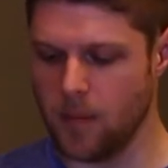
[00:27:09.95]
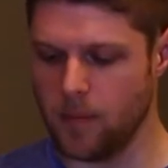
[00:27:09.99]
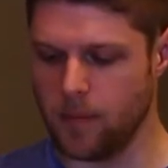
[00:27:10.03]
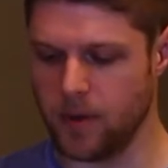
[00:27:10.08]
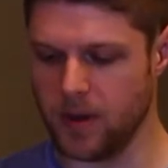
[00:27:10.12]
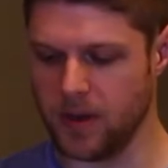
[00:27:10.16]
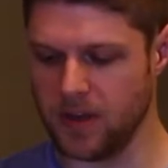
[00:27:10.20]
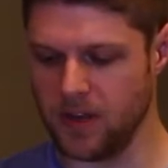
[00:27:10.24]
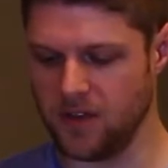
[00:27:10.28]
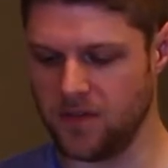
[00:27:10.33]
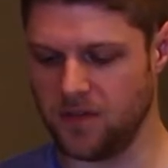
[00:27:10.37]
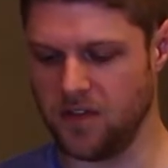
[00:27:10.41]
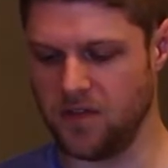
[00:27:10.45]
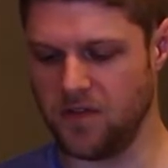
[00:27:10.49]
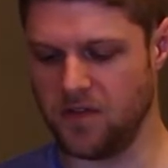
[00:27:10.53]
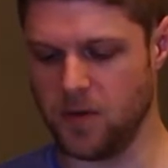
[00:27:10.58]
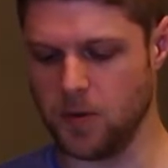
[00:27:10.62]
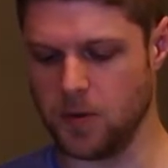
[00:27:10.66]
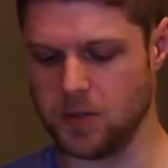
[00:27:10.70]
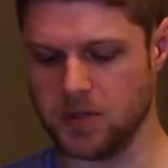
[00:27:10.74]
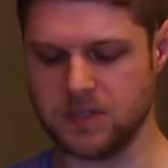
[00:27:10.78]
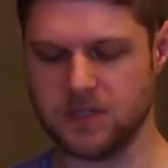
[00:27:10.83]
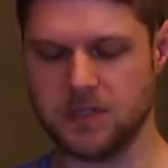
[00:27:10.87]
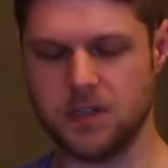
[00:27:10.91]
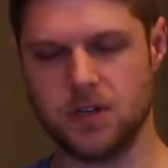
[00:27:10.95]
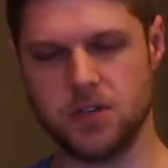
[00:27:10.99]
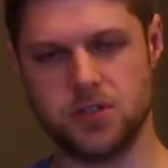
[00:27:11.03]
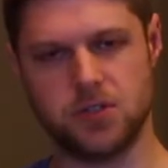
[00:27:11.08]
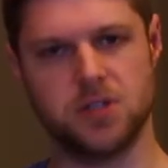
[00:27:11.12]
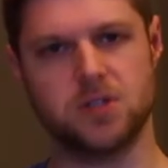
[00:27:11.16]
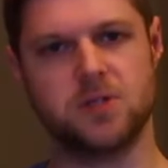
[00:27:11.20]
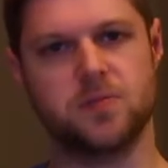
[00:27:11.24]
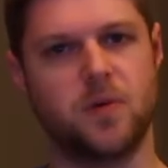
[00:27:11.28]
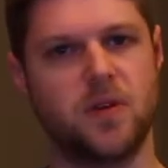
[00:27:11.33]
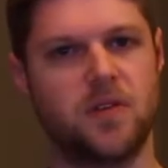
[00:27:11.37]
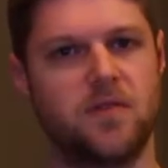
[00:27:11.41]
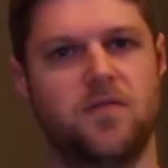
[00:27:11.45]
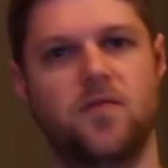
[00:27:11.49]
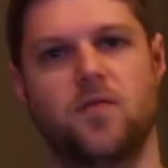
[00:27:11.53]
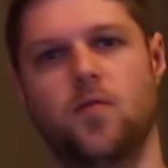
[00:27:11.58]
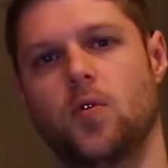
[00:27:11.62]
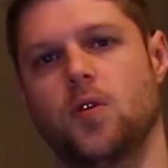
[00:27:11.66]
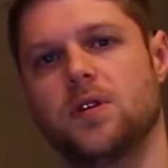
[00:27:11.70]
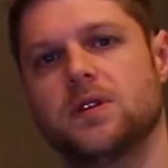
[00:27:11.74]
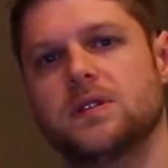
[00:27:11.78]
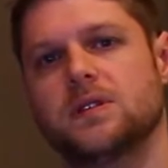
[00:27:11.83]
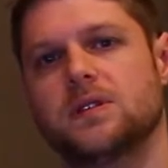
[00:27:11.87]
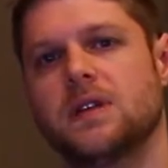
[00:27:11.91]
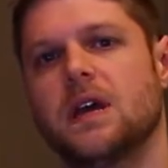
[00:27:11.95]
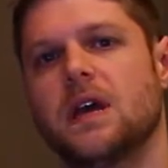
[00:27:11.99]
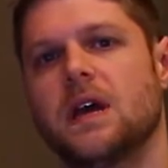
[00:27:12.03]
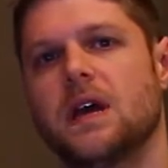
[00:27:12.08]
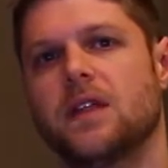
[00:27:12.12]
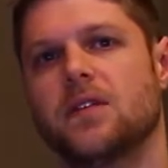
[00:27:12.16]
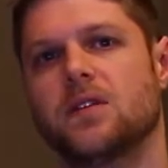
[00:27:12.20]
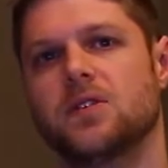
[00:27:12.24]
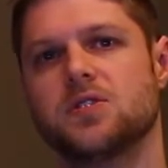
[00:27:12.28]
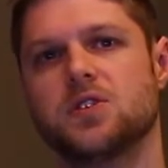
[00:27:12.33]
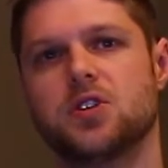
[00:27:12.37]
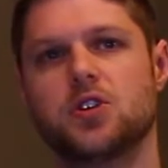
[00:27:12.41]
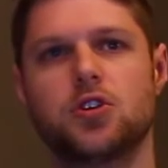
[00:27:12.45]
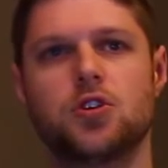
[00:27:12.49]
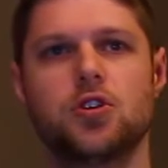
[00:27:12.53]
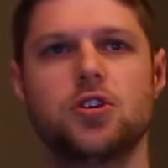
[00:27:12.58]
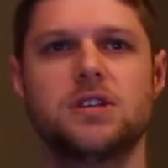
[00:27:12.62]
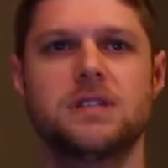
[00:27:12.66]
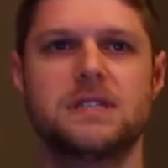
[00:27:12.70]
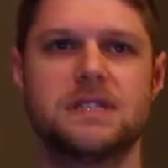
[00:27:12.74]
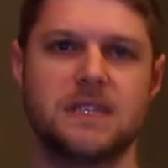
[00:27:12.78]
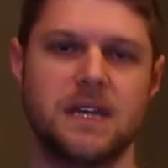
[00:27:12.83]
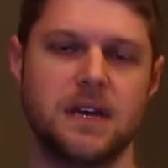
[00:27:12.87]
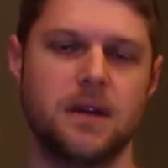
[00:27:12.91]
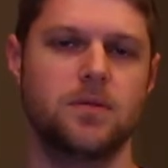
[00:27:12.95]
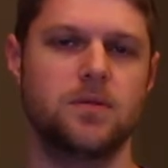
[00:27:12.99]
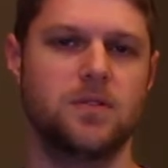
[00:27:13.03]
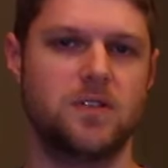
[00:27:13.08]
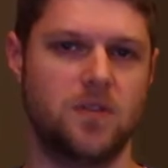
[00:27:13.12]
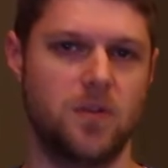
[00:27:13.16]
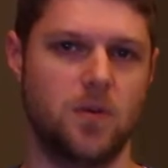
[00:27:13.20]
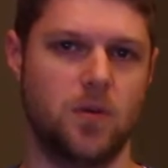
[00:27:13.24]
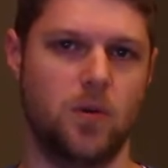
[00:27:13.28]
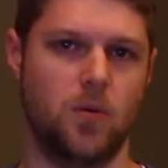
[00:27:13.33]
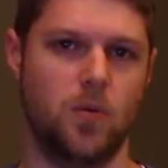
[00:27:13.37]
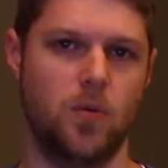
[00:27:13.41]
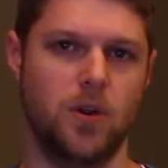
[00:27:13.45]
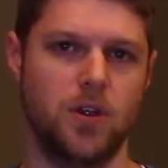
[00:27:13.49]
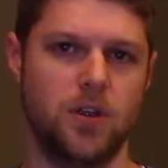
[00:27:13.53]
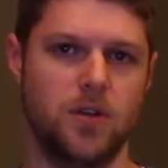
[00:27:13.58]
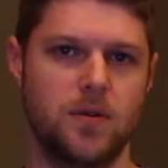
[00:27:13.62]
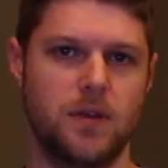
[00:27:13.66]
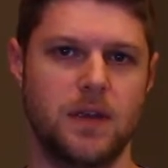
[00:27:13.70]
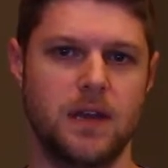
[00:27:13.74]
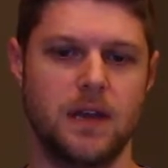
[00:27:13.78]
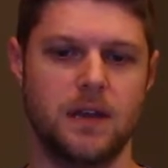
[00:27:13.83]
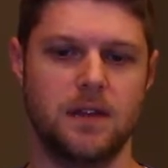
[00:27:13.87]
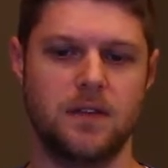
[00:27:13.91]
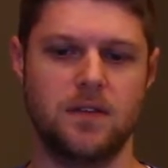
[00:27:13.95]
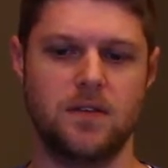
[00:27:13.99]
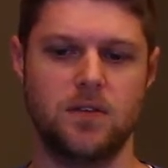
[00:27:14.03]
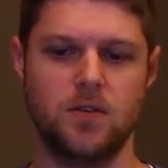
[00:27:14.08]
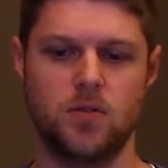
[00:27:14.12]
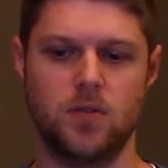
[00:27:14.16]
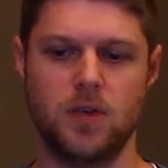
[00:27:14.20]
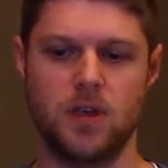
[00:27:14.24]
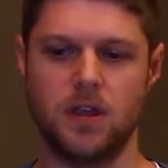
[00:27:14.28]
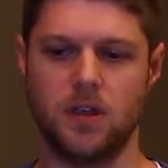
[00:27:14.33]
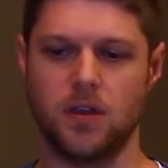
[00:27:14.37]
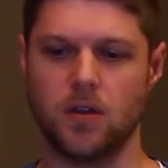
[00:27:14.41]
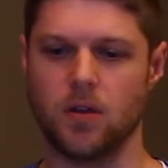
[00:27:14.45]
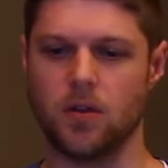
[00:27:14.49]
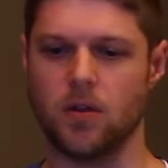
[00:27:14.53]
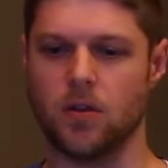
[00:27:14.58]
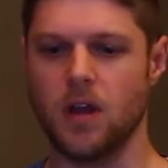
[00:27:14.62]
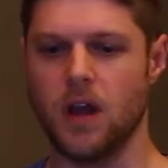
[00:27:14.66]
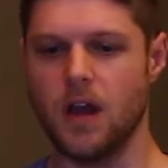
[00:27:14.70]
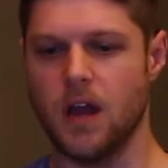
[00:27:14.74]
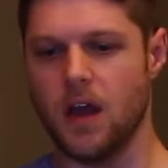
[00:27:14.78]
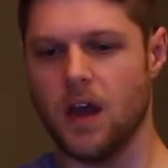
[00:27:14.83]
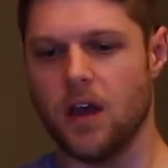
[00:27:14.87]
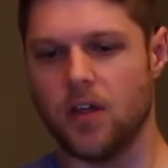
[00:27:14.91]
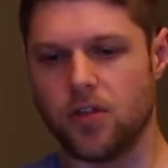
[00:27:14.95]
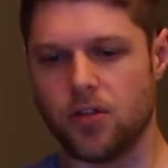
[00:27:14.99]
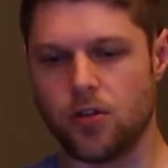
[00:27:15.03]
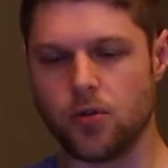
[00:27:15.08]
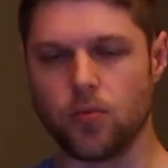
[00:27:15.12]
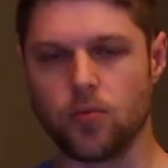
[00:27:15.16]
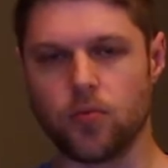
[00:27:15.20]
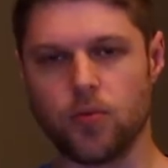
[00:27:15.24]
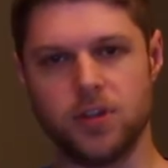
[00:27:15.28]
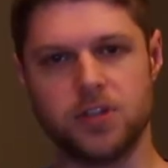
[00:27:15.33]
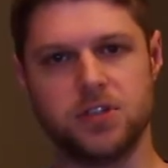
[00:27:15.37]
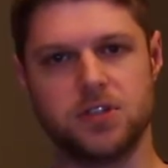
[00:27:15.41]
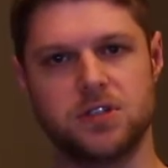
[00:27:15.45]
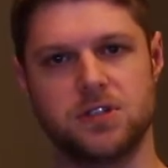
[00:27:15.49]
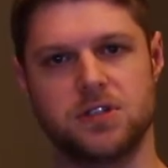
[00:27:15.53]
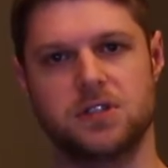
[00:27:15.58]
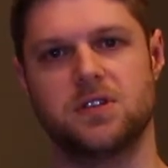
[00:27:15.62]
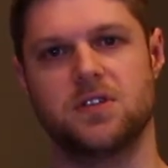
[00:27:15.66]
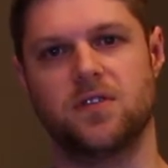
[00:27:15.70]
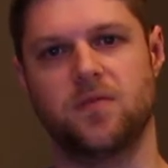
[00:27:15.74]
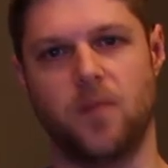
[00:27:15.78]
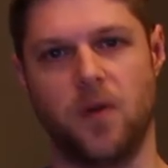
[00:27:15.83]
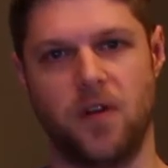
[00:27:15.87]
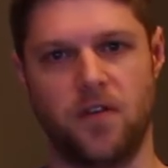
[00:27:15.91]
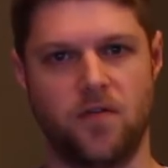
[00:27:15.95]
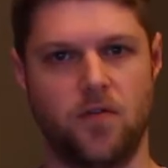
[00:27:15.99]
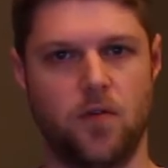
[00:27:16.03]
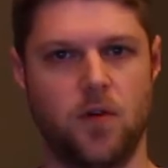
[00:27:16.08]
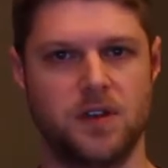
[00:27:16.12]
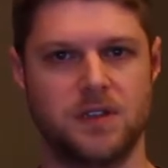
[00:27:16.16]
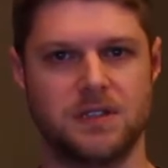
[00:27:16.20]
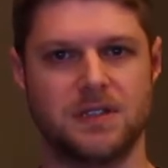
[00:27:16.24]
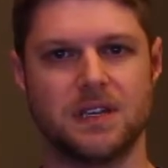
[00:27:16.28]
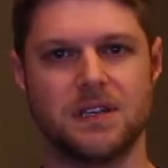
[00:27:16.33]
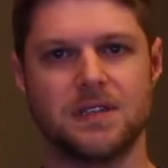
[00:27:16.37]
But if you focus in on just my voice, there's a good sound to it where you get to hear the richness of my voice.